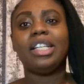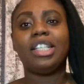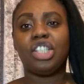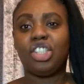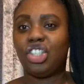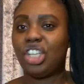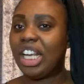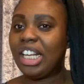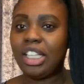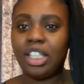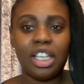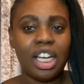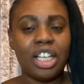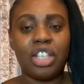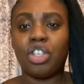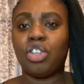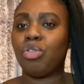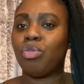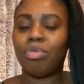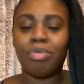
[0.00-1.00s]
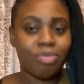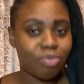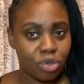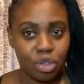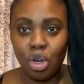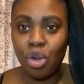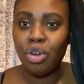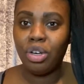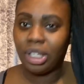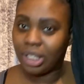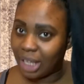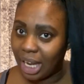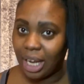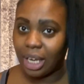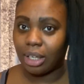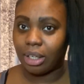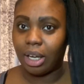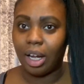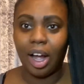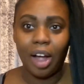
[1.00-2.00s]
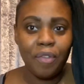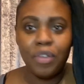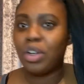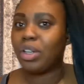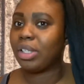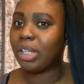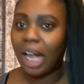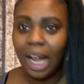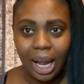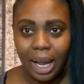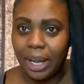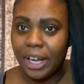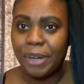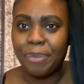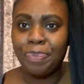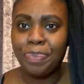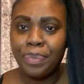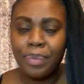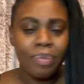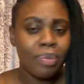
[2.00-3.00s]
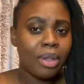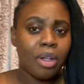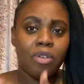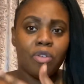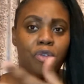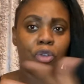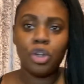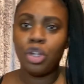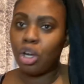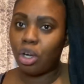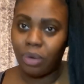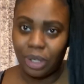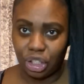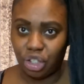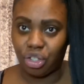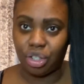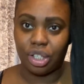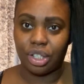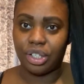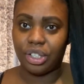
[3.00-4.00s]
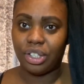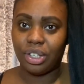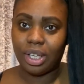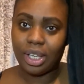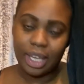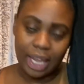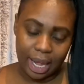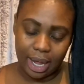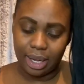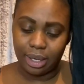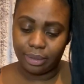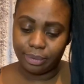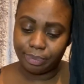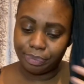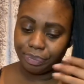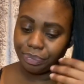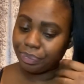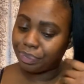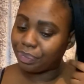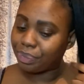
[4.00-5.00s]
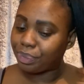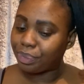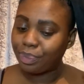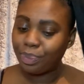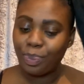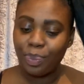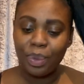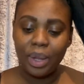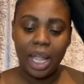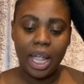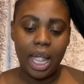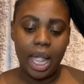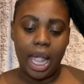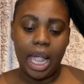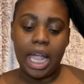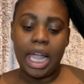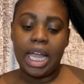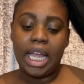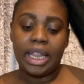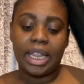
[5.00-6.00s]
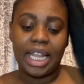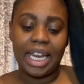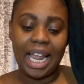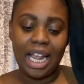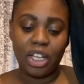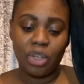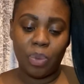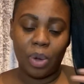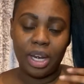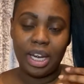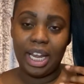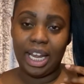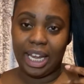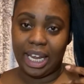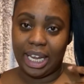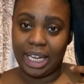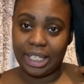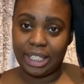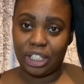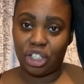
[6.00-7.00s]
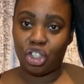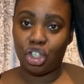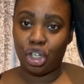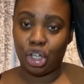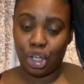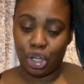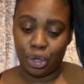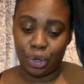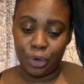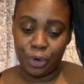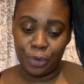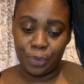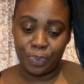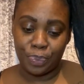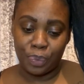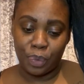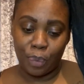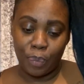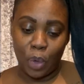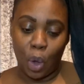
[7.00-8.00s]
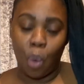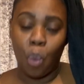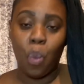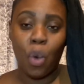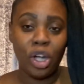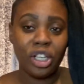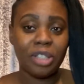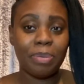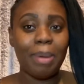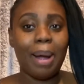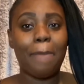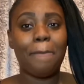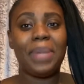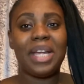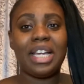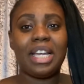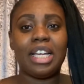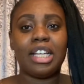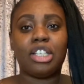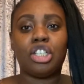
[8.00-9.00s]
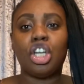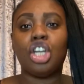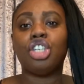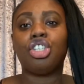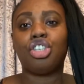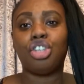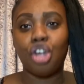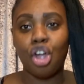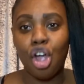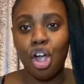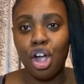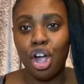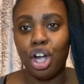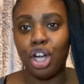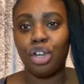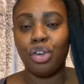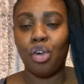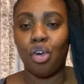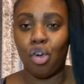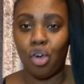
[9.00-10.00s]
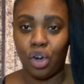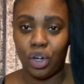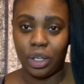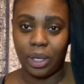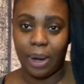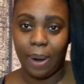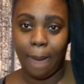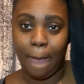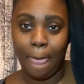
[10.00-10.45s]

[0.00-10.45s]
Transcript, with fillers: just, just do the thing. I haven't got time for your questions, yeah? The next one is to, what's my biggest turn on?